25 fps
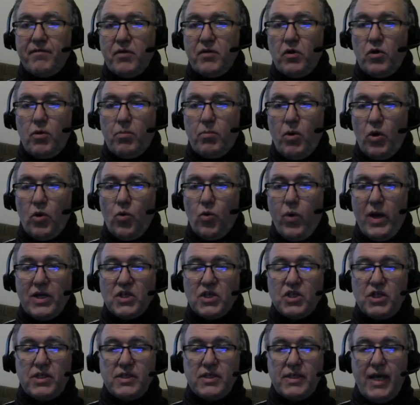If there are no more
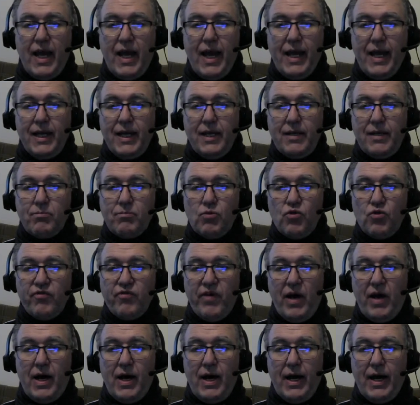questions, I'm going to
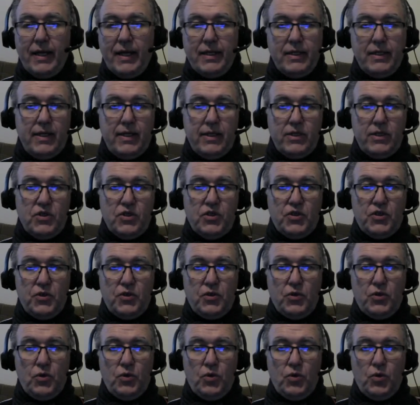move on
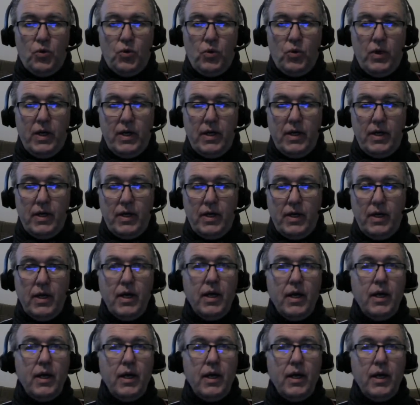to